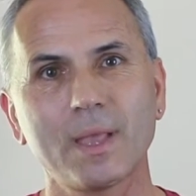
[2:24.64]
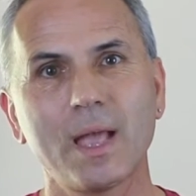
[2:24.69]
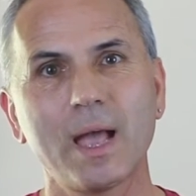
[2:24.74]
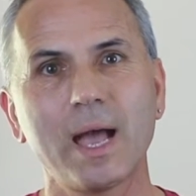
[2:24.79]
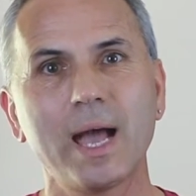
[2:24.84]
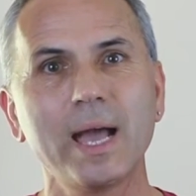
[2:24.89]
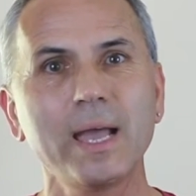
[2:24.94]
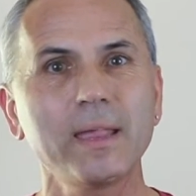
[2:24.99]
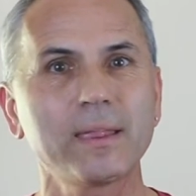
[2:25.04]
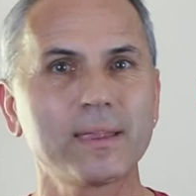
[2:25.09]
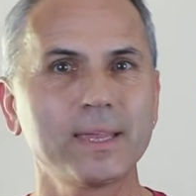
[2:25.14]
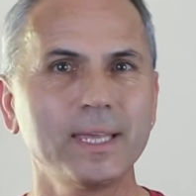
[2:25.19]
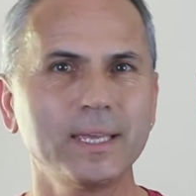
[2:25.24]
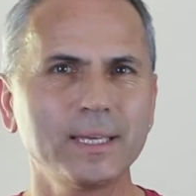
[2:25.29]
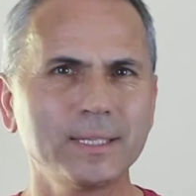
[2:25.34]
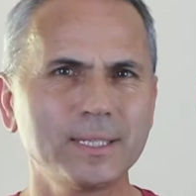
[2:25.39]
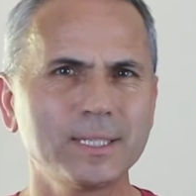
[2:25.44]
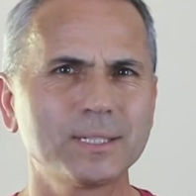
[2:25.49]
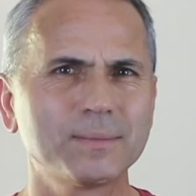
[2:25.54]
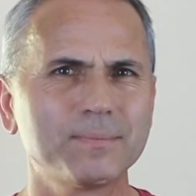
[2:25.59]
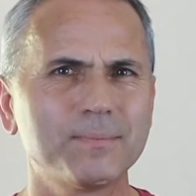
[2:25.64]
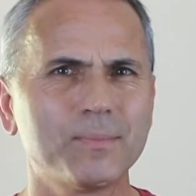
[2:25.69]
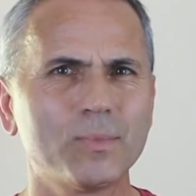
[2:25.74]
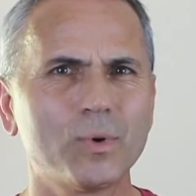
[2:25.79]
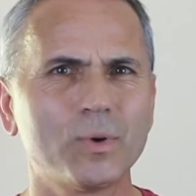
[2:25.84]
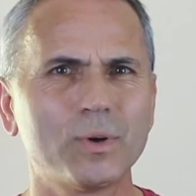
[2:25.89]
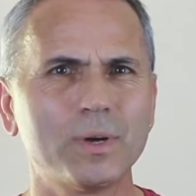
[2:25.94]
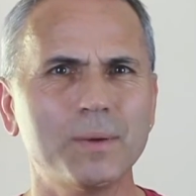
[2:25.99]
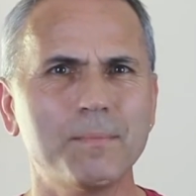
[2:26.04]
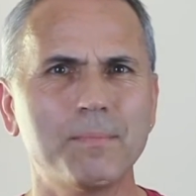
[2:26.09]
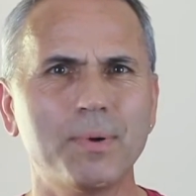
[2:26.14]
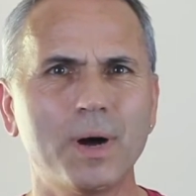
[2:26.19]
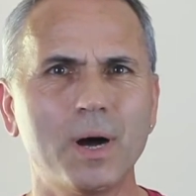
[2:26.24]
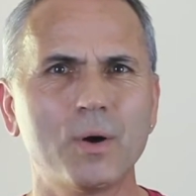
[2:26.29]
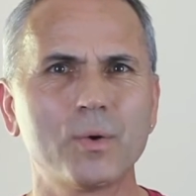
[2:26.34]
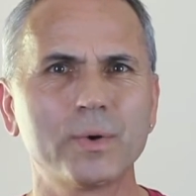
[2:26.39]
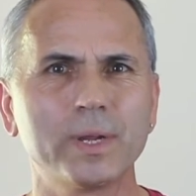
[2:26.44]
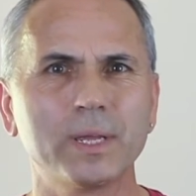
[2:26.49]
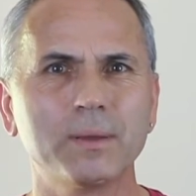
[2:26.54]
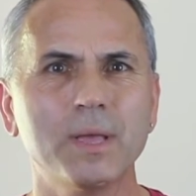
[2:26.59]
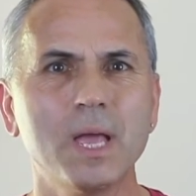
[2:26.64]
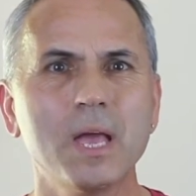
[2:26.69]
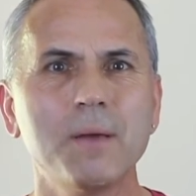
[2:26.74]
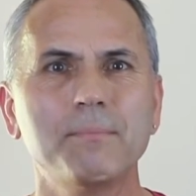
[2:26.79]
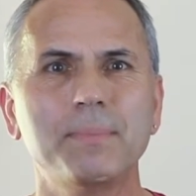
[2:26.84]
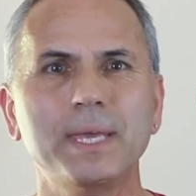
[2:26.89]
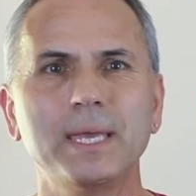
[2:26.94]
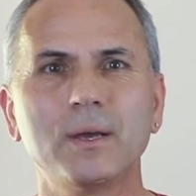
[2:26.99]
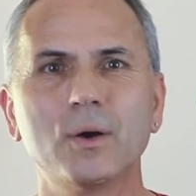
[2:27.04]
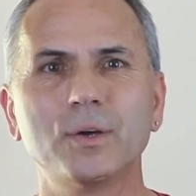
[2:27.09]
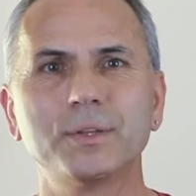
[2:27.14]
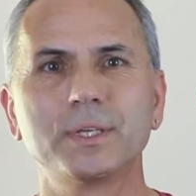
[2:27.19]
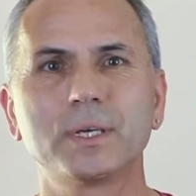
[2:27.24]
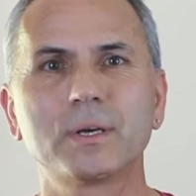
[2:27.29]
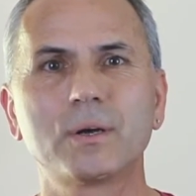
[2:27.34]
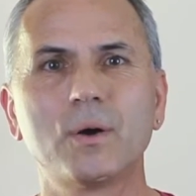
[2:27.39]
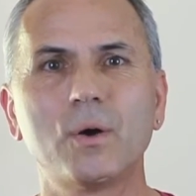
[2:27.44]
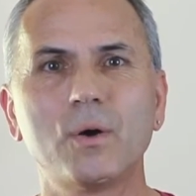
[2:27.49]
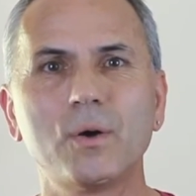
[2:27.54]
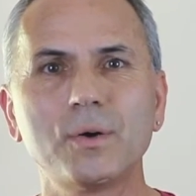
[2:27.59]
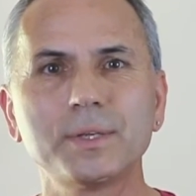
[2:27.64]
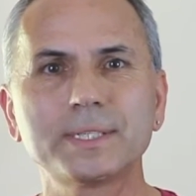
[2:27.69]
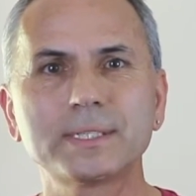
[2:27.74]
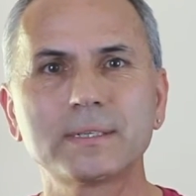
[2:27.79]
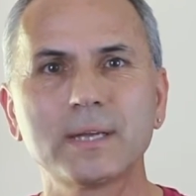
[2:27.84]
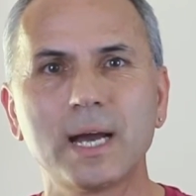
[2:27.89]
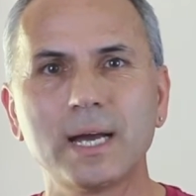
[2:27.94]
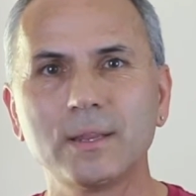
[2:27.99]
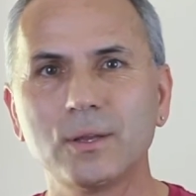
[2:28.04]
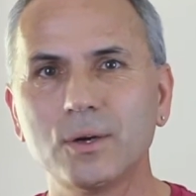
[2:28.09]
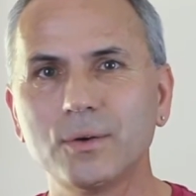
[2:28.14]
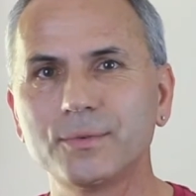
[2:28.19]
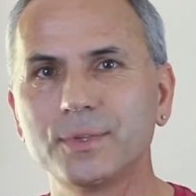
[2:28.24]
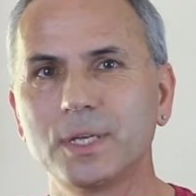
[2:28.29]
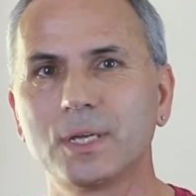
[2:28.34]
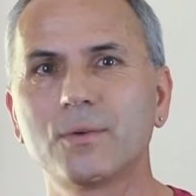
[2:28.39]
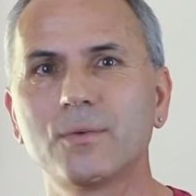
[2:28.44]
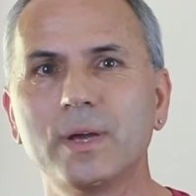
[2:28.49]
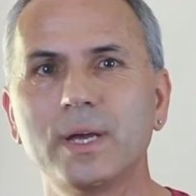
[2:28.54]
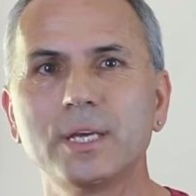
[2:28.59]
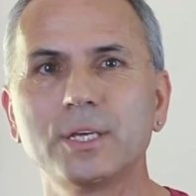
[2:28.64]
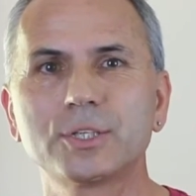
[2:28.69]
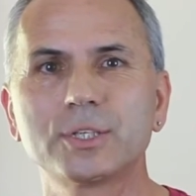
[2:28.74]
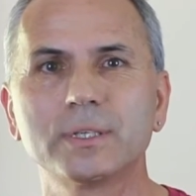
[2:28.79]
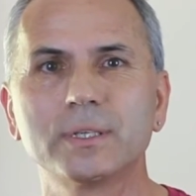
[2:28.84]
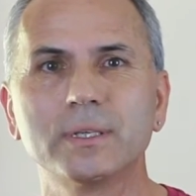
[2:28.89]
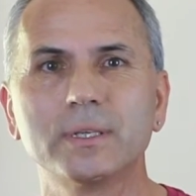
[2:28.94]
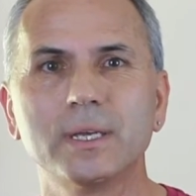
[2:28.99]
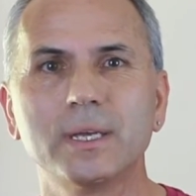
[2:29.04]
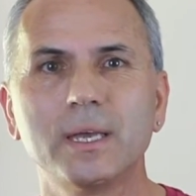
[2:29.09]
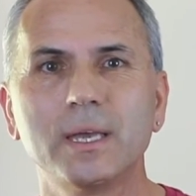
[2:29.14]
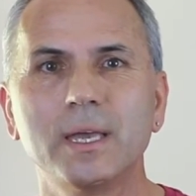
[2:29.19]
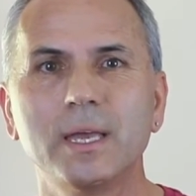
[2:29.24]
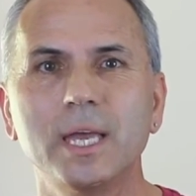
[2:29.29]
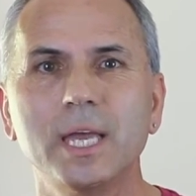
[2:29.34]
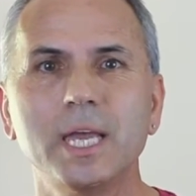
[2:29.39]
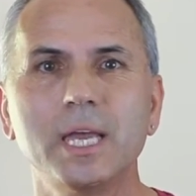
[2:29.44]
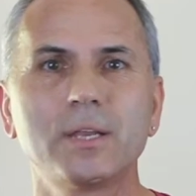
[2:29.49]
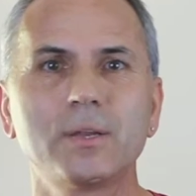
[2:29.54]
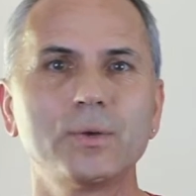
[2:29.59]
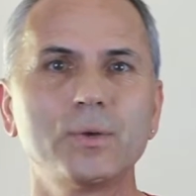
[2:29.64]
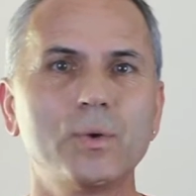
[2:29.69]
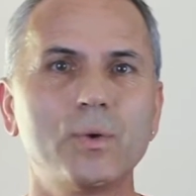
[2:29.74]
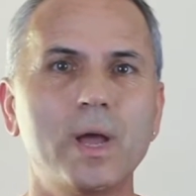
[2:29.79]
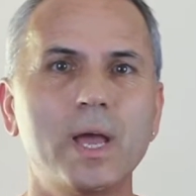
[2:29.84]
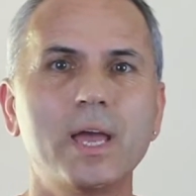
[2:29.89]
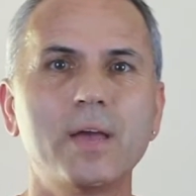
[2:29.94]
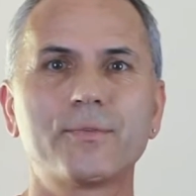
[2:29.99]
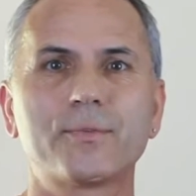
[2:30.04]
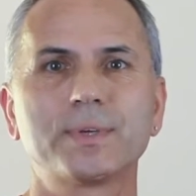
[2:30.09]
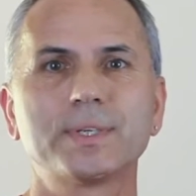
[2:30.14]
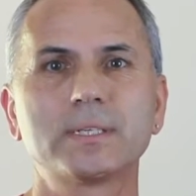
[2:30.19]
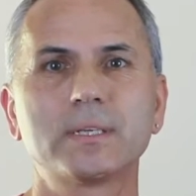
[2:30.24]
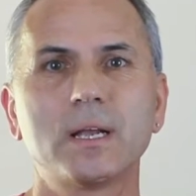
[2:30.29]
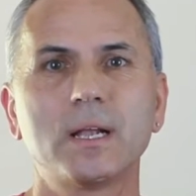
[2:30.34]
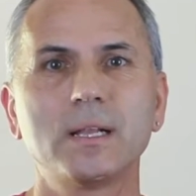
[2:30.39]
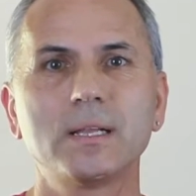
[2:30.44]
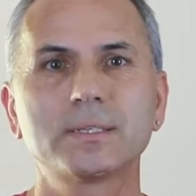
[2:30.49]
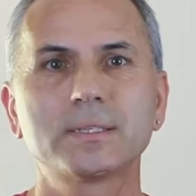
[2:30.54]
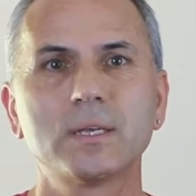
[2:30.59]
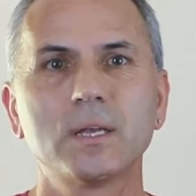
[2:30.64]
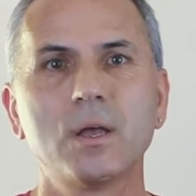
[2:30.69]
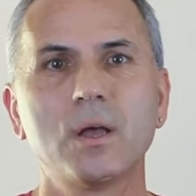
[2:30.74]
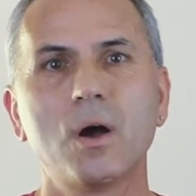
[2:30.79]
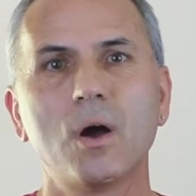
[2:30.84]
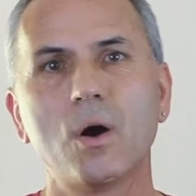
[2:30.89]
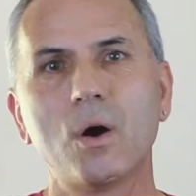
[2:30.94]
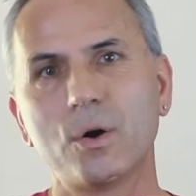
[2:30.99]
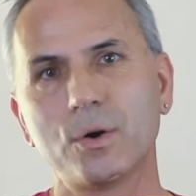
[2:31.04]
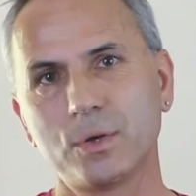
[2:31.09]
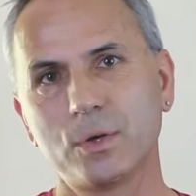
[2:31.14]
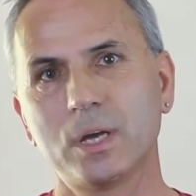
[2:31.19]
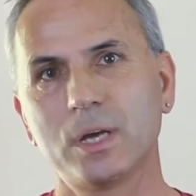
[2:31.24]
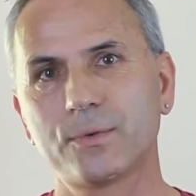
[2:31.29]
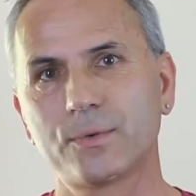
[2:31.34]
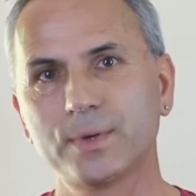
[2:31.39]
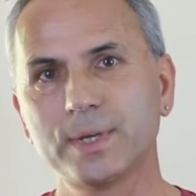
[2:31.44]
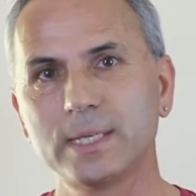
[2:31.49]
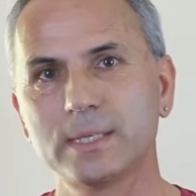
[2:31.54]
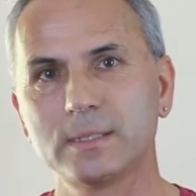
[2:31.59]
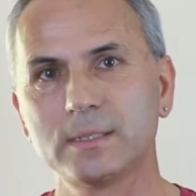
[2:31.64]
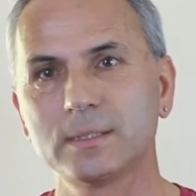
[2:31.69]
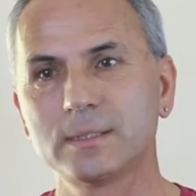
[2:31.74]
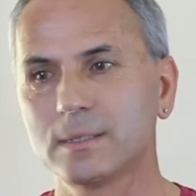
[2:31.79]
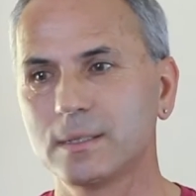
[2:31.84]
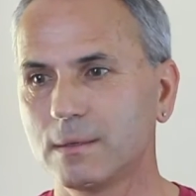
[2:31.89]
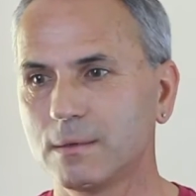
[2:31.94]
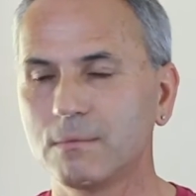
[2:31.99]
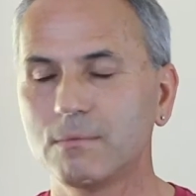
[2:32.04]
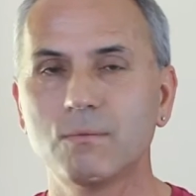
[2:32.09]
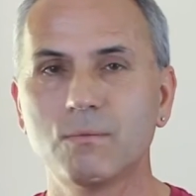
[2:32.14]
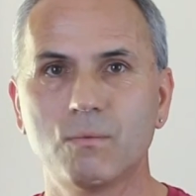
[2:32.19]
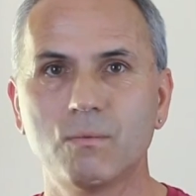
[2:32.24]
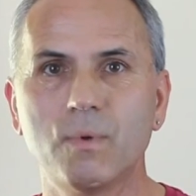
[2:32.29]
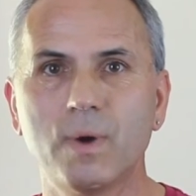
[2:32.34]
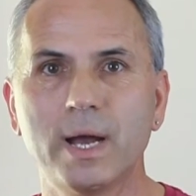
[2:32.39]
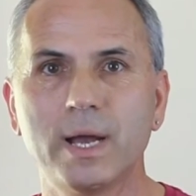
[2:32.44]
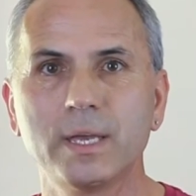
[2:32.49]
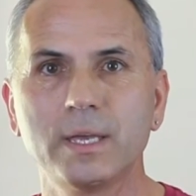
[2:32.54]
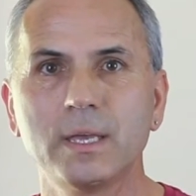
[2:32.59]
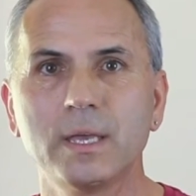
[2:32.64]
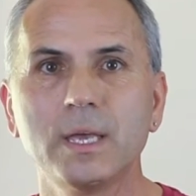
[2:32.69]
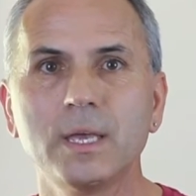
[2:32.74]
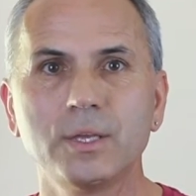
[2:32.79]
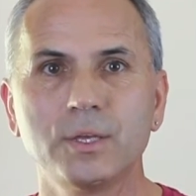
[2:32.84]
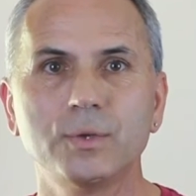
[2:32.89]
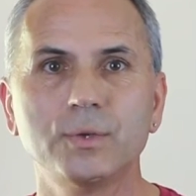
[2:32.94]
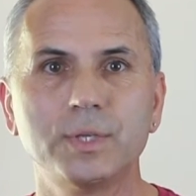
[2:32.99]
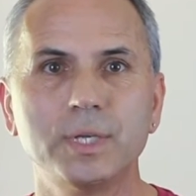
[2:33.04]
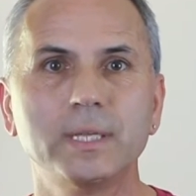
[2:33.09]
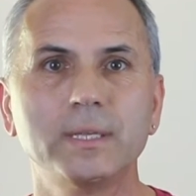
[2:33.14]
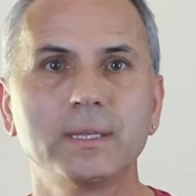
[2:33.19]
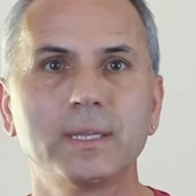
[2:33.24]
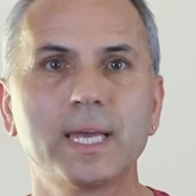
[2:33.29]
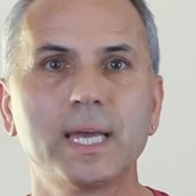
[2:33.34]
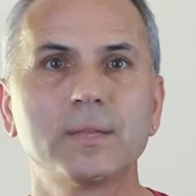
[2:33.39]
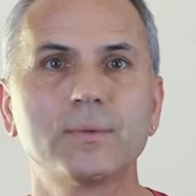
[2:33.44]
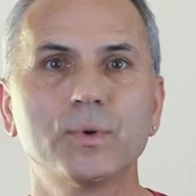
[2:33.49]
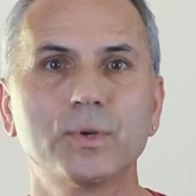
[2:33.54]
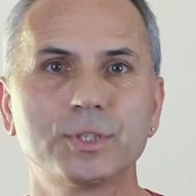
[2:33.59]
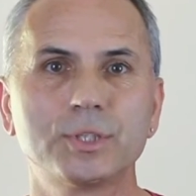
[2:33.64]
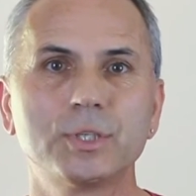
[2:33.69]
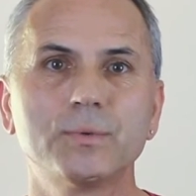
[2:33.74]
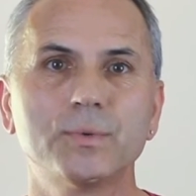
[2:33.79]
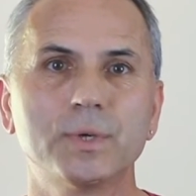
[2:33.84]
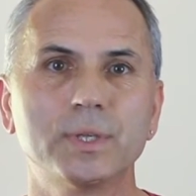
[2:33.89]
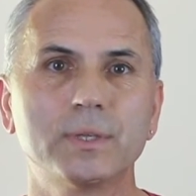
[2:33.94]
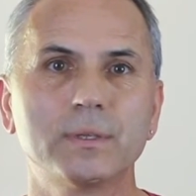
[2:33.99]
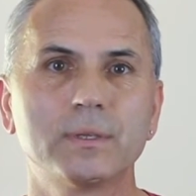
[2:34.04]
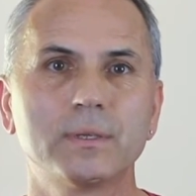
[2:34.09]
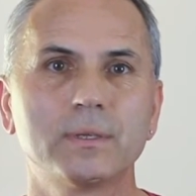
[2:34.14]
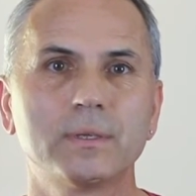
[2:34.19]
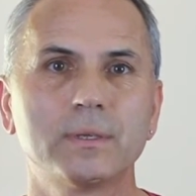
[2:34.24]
I think it is more empowering being on the cause side of the equation. Either you have results or you have reasons why you didn't get what you want.